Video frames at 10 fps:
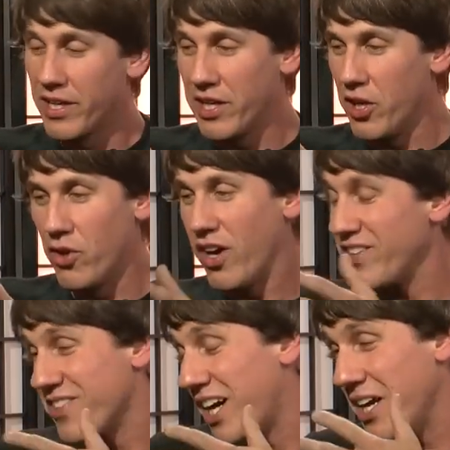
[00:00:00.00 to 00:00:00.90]
You know,
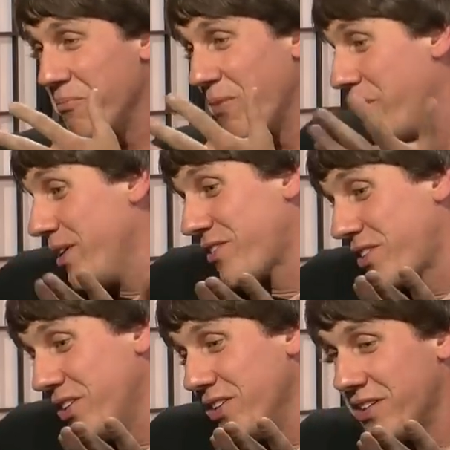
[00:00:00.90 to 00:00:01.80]
lunchtime, maybe it's
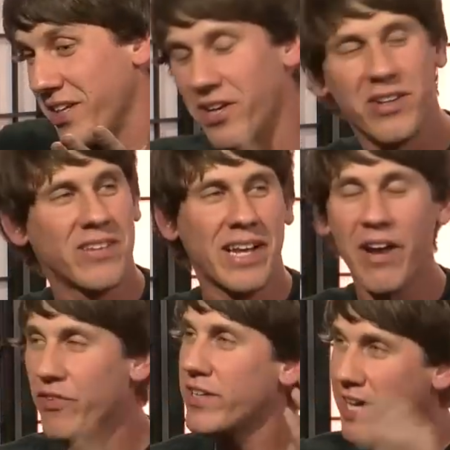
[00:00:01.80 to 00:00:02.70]
good. You know, it's like
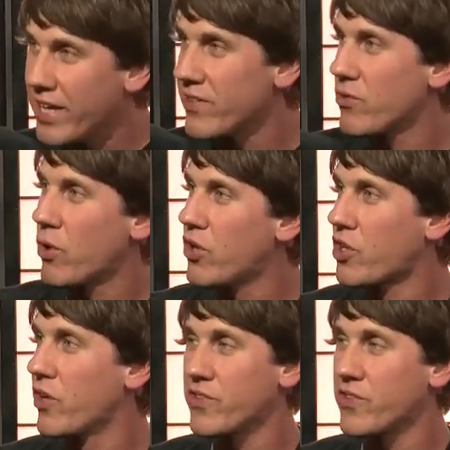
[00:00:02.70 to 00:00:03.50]
every day is a roller coaster.